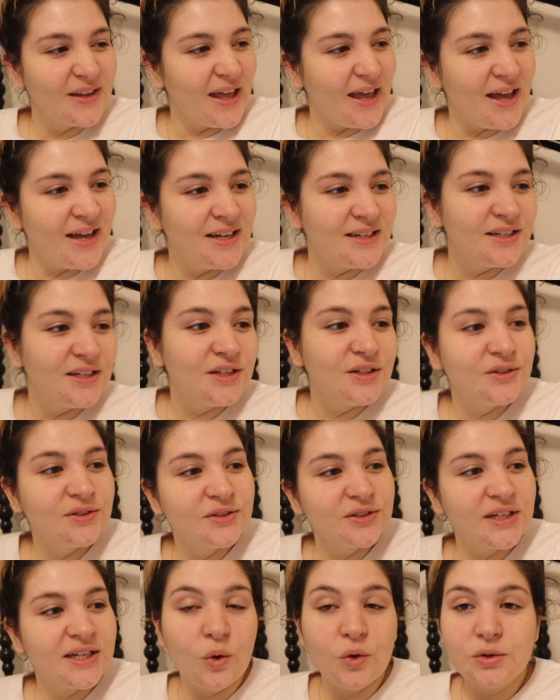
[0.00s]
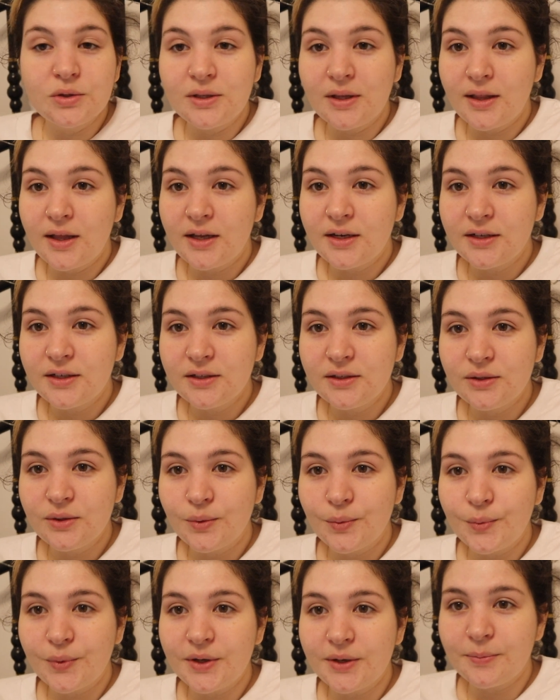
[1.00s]
And you know, old Alana
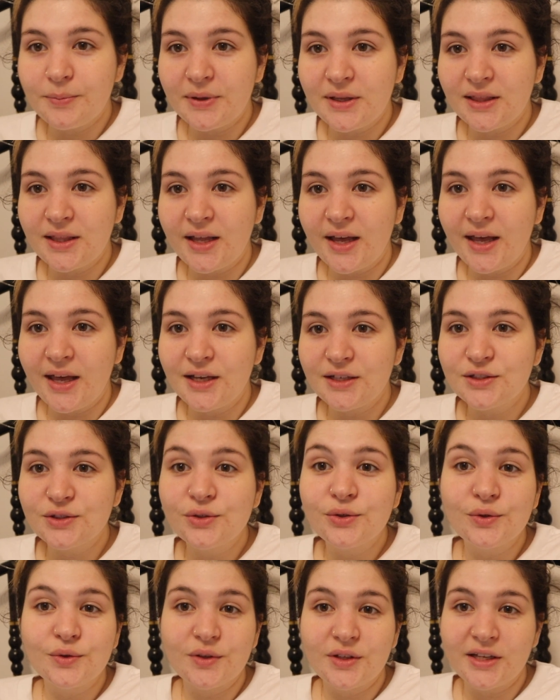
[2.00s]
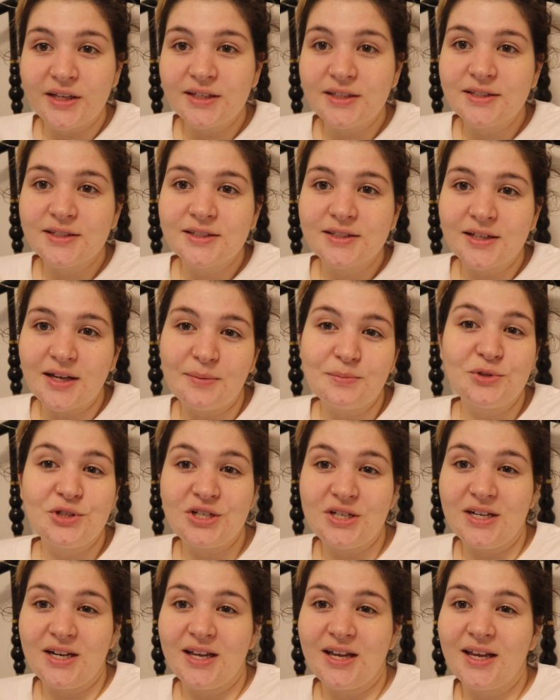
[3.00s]
would have been like, screw this, I'm
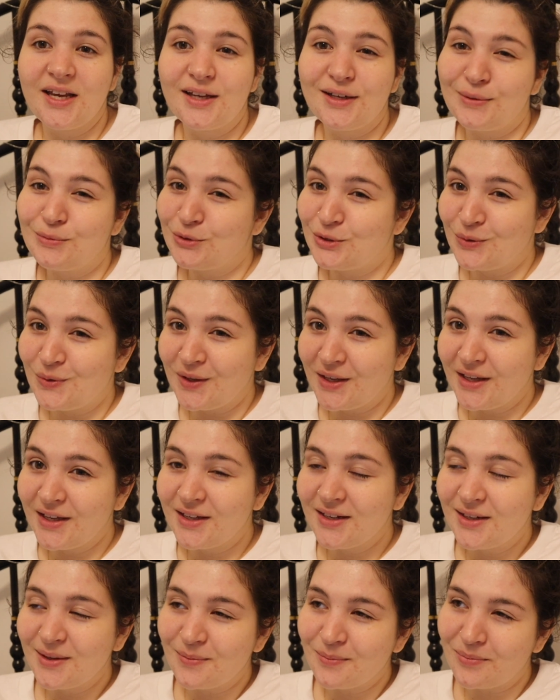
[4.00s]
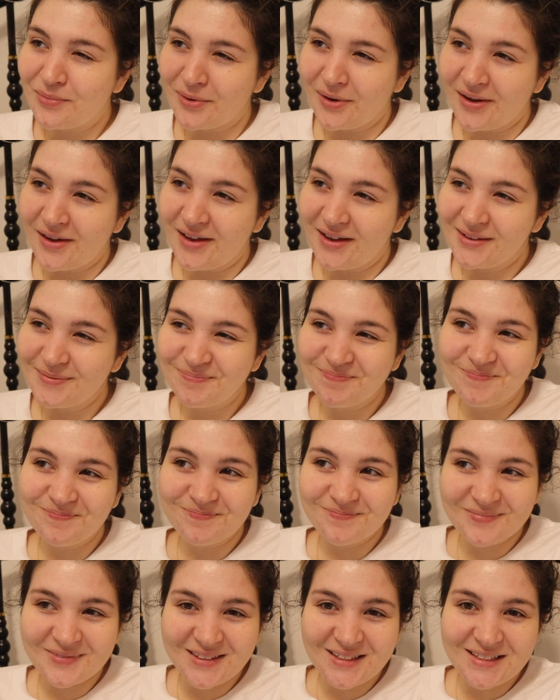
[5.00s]
cheating and I'm doing it, but
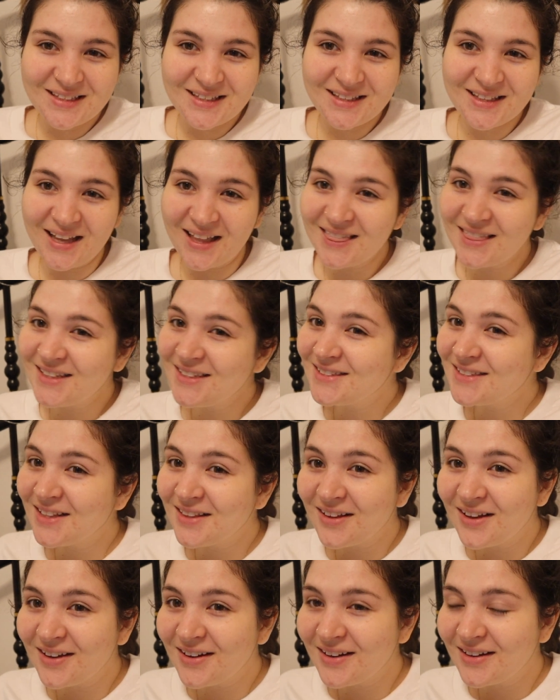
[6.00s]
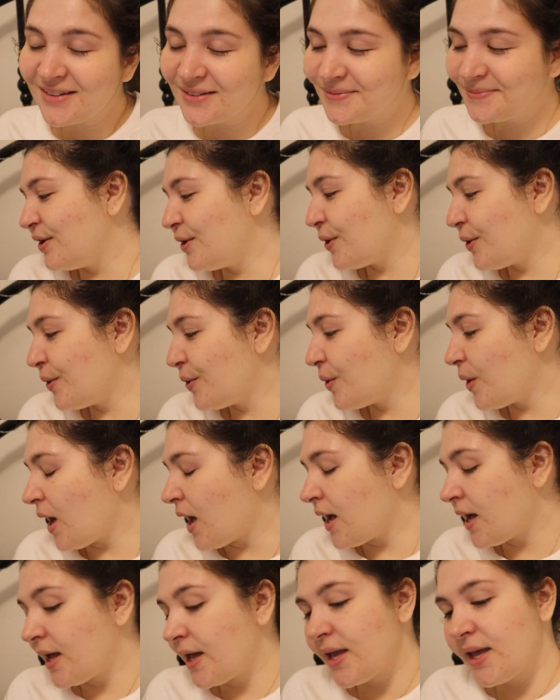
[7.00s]
not this Alana. No,
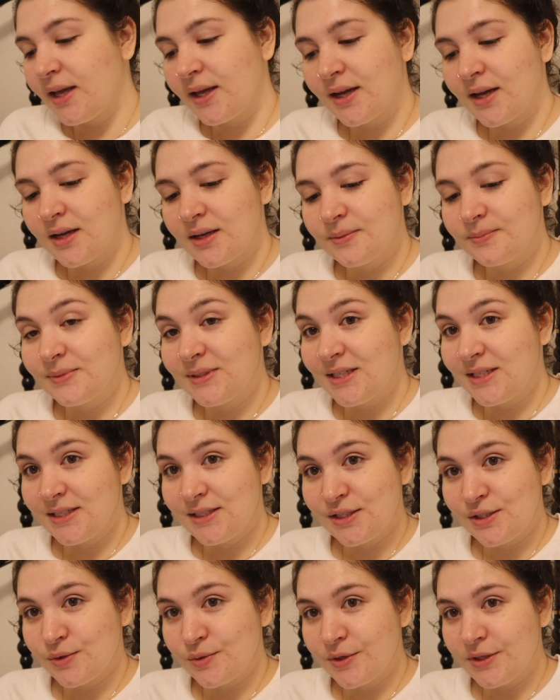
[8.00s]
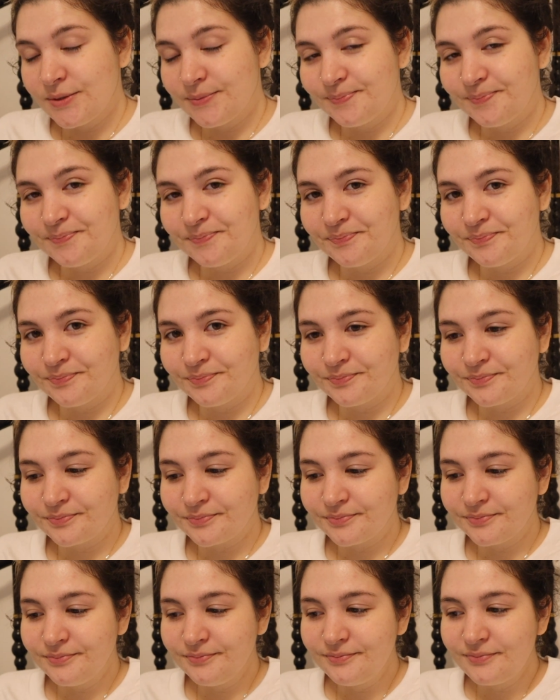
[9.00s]
I didn't do it.
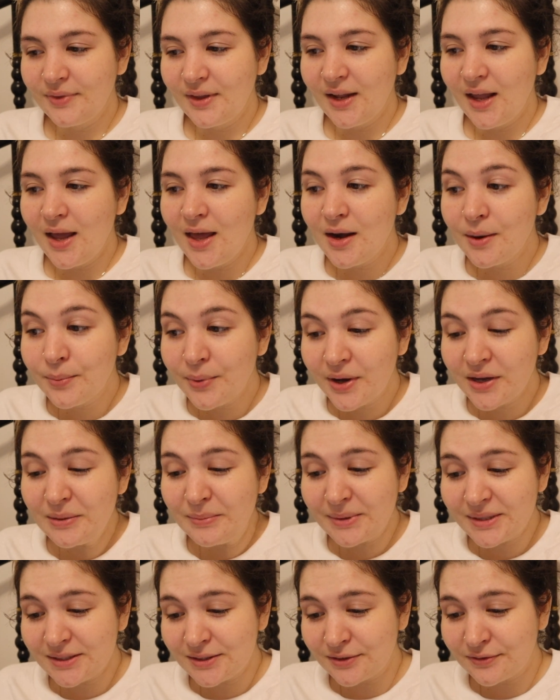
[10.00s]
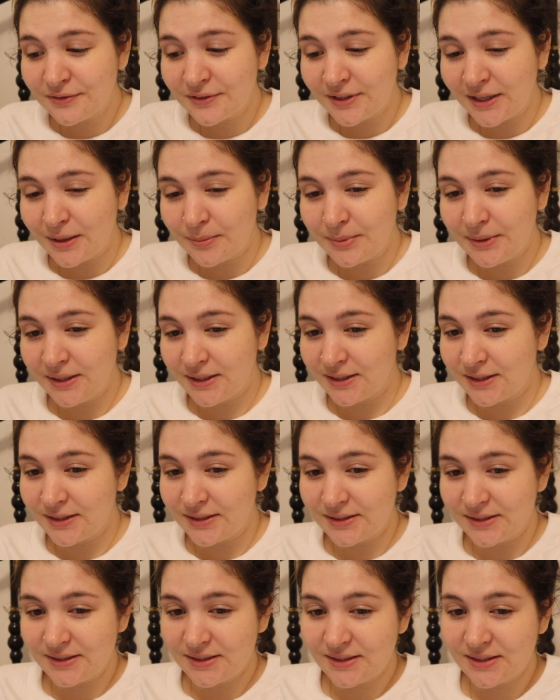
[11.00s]
And I'm proud of myself for that
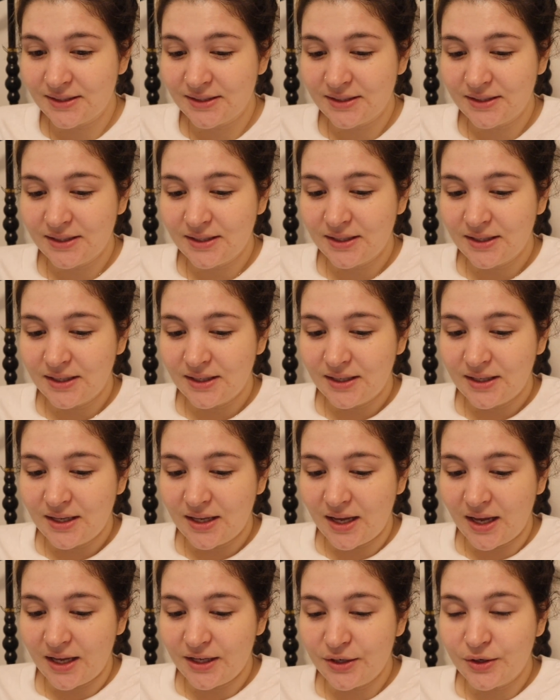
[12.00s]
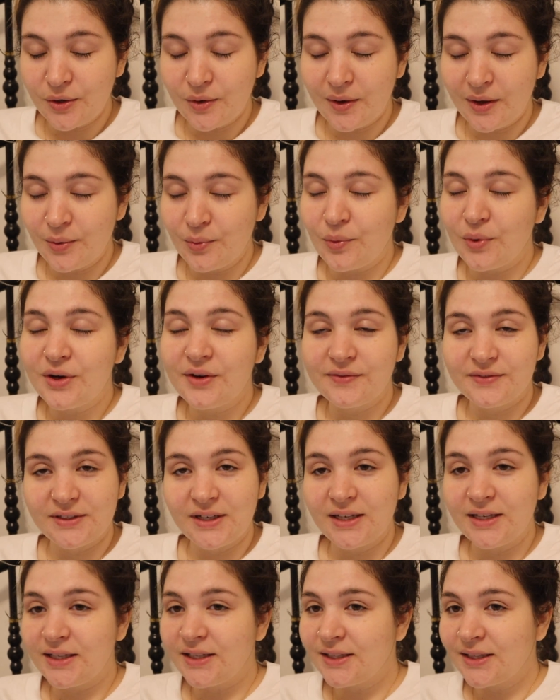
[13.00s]
because I know I would have
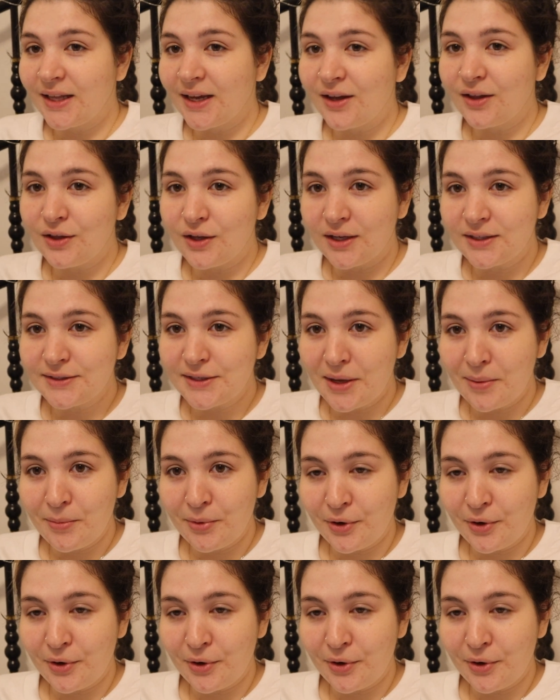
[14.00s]
done it like a long time